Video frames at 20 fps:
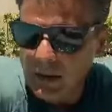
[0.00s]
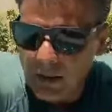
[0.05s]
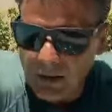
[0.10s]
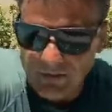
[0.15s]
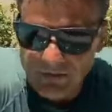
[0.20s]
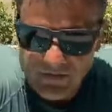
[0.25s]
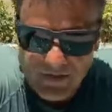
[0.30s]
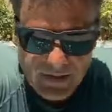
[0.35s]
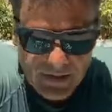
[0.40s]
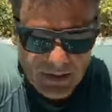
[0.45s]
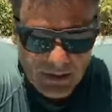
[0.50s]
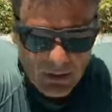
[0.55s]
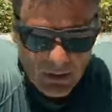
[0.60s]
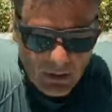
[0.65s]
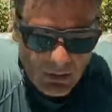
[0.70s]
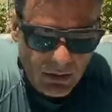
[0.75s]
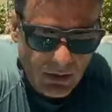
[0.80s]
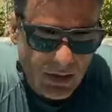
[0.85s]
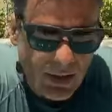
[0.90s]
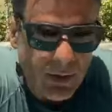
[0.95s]
a
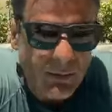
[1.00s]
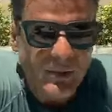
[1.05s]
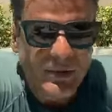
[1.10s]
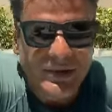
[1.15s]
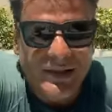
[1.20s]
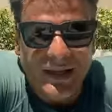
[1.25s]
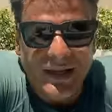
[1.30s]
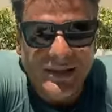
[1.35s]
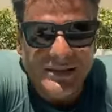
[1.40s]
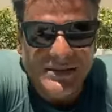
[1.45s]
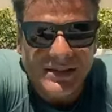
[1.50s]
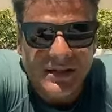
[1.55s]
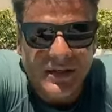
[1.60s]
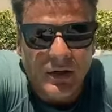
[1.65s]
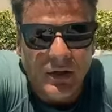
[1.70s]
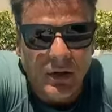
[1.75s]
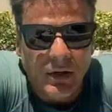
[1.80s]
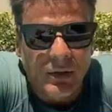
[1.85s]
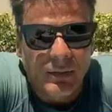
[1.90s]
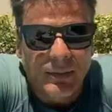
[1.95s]
video a couple days
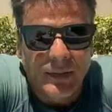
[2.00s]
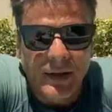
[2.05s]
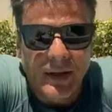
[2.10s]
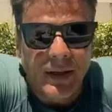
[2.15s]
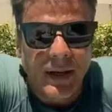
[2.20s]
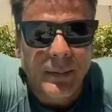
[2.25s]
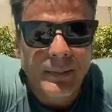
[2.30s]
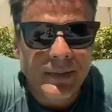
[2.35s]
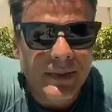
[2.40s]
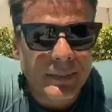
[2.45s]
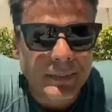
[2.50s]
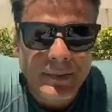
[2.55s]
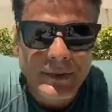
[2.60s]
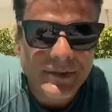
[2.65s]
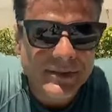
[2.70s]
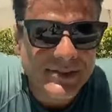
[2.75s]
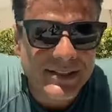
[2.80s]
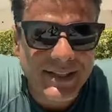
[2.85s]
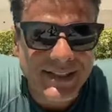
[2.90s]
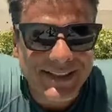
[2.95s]
ago, but I put
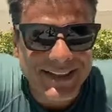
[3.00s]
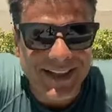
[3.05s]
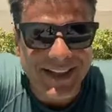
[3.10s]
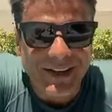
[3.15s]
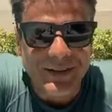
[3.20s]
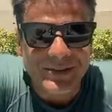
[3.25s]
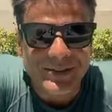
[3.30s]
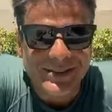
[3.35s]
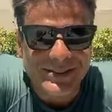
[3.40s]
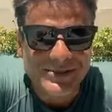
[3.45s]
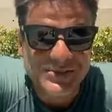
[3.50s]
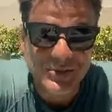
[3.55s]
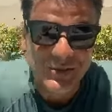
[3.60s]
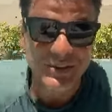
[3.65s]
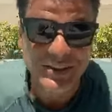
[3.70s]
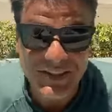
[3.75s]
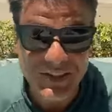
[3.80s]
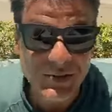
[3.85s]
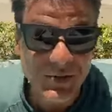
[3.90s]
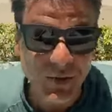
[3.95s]
music that was
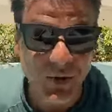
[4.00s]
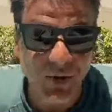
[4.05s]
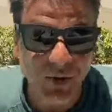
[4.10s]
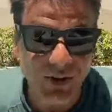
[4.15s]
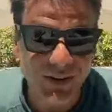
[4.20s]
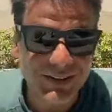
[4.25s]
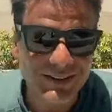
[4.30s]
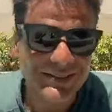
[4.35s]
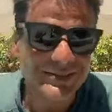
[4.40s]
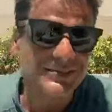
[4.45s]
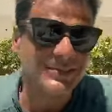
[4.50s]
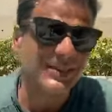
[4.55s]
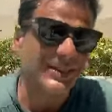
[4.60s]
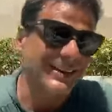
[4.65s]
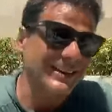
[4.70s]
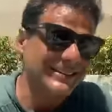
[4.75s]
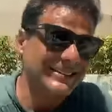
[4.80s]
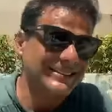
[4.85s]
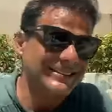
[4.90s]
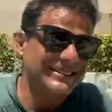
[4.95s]
really cool,
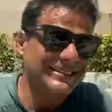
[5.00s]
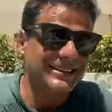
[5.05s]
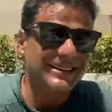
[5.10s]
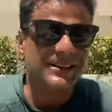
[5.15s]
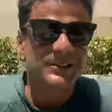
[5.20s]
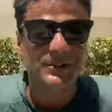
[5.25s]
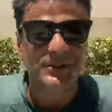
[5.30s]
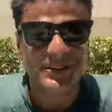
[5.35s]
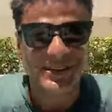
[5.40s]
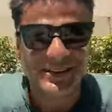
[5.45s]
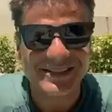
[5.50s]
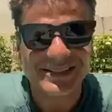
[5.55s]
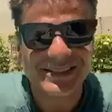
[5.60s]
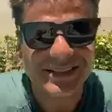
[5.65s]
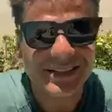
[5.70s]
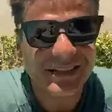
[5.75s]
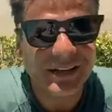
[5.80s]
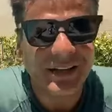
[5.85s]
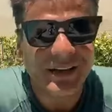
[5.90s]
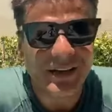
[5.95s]
but it
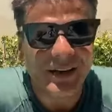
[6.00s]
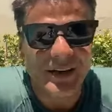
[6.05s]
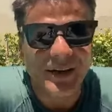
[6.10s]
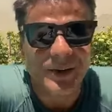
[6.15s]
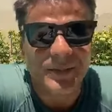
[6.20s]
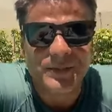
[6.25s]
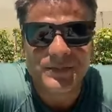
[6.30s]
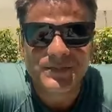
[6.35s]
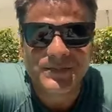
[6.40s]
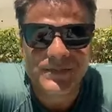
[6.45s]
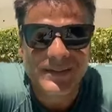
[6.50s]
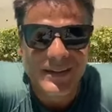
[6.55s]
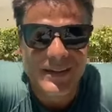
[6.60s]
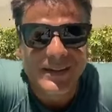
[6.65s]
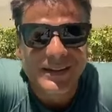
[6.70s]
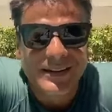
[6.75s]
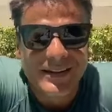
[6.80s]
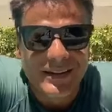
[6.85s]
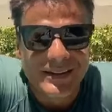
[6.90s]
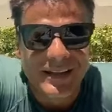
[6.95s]
was
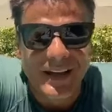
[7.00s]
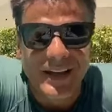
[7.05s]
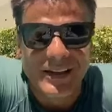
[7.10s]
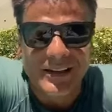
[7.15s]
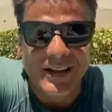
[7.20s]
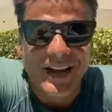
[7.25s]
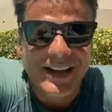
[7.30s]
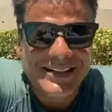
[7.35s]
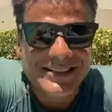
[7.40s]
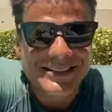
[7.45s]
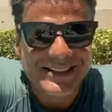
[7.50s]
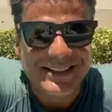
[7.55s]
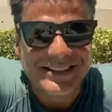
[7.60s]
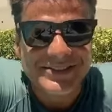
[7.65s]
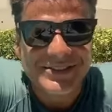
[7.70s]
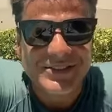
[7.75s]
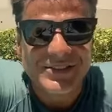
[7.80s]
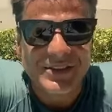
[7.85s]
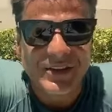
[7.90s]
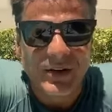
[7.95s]
not
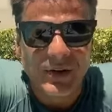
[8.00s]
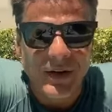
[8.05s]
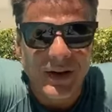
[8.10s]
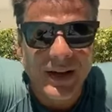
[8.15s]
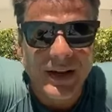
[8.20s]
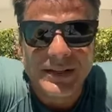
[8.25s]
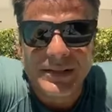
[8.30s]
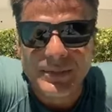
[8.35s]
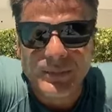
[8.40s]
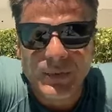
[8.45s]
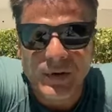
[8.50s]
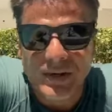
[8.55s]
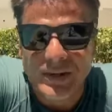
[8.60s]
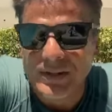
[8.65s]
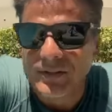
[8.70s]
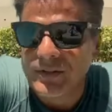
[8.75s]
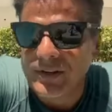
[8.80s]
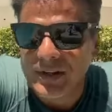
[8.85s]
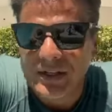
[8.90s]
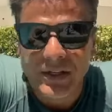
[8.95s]
licensed, so I had to bring
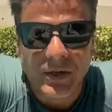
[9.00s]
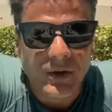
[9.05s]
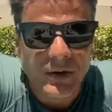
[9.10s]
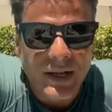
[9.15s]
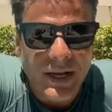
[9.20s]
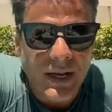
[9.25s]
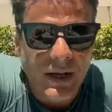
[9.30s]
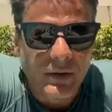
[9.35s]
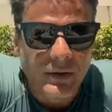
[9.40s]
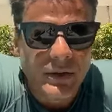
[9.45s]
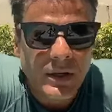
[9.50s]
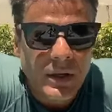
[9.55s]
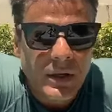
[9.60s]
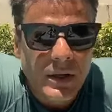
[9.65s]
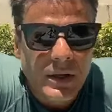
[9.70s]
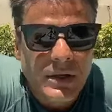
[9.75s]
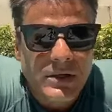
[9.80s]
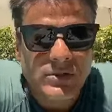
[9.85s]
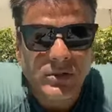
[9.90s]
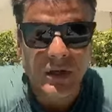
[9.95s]
the video down.
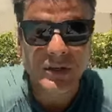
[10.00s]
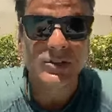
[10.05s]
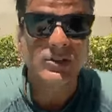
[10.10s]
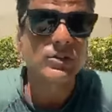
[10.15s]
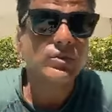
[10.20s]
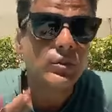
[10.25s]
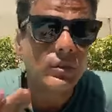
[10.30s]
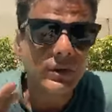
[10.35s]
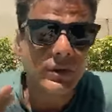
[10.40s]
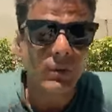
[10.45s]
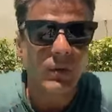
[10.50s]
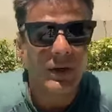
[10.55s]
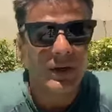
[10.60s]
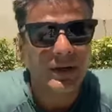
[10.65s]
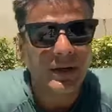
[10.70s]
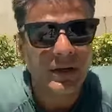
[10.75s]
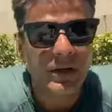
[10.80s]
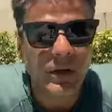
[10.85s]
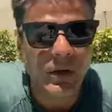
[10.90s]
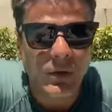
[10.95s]
So I just really
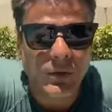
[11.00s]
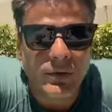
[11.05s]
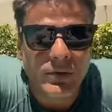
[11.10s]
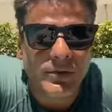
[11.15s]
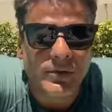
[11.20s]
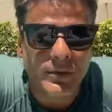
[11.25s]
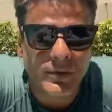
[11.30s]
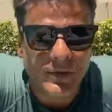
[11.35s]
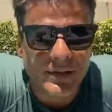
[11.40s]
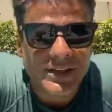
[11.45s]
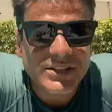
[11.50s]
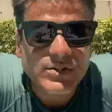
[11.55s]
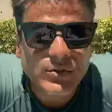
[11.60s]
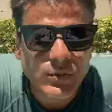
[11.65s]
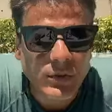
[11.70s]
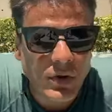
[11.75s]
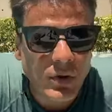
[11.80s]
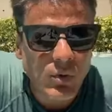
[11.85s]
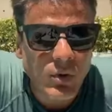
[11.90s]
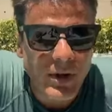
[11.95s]
wanted to go through this
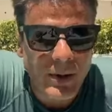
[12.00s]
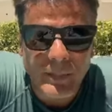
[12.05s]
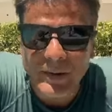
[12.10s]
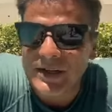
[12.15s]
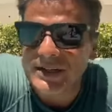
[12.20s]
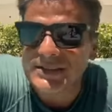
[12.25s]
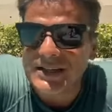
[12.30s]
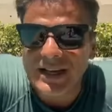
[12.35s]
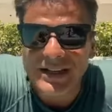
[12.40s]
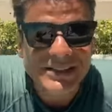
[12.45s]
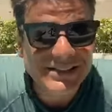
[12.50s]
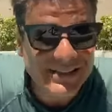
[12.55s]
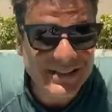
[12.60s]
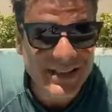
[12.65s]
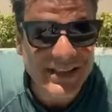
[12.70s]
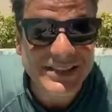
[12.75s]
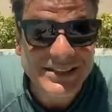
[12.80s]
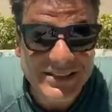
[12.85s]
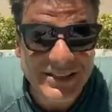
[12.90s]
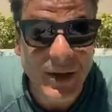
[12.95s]
real quick because I
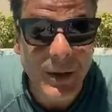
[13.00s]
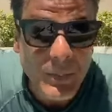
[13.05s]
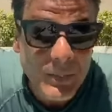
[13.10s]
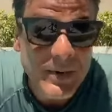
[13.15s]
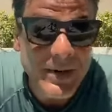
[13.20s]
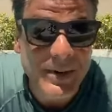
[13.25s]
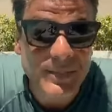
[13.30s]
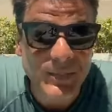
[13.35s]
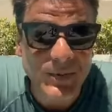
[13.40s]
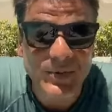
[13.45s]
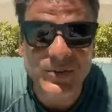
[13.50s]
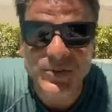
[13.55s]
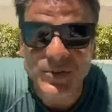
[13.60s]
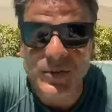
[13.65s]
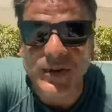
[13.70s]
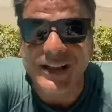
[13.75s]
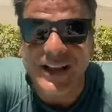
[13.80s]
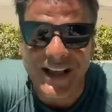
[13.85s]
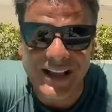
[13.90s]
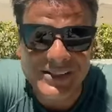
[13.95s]
see some people
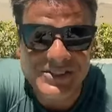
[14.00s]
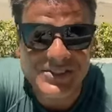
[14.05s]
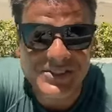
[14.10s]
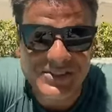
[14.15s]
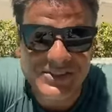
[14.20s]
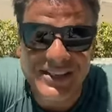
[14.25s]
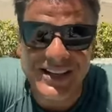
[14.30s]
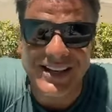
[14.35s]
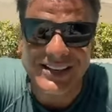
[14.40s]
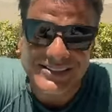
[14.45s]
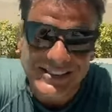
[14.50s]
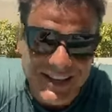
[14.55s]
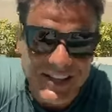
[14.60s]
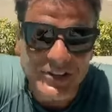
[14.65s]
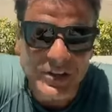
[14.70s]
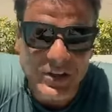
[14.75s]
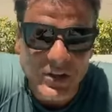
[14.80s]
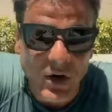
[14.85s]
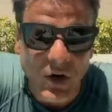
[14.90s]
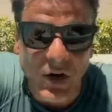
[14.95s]
doing exercise in
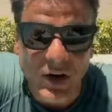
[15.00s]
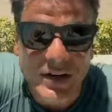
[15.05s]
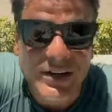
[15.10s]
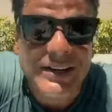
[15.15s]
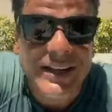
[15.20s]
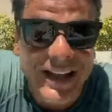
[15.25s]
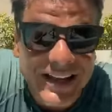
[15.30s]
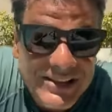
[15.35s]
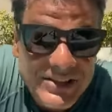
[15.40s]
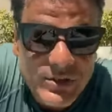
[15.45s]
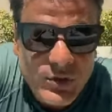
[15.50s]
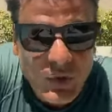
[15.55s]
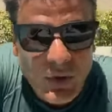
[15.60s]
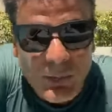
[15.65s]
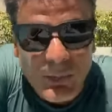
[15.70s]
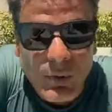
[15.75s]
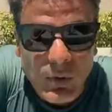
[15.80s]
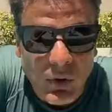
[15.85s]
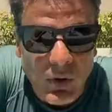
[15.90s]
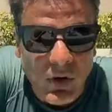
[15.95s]
the yard next to a
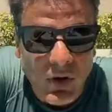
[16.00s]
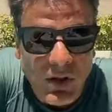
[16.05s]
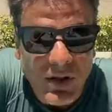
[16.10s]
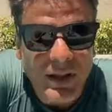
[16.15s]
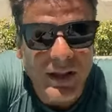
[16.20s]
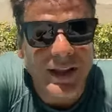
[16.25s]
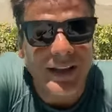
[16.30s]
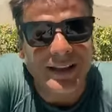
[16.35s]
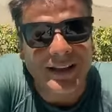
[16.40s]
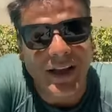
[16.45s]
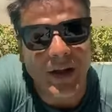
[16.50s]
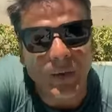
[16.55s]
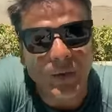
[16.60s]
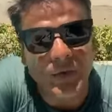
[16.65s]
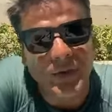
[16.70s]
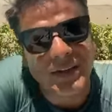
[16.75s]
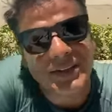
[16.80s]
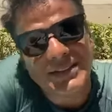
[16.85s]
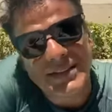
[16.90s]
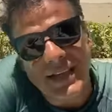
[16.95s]
pool and not
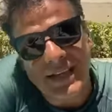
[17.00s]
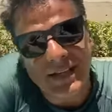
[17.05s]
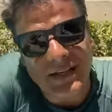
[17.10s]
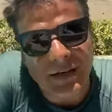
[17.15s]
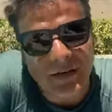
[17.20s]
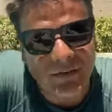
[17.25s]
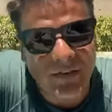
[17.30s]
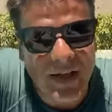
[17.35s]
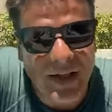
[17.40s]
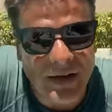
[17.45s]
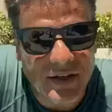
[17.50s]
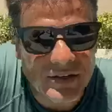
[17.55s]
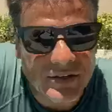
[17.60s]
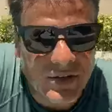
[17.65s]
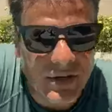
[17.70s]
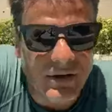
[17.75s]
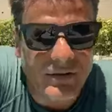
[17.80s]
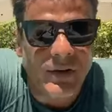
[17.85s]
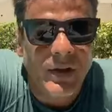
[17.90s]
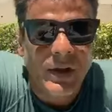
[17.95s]
really taking advantage
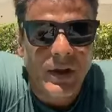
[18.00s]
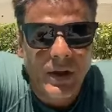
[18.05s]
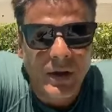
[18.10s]
of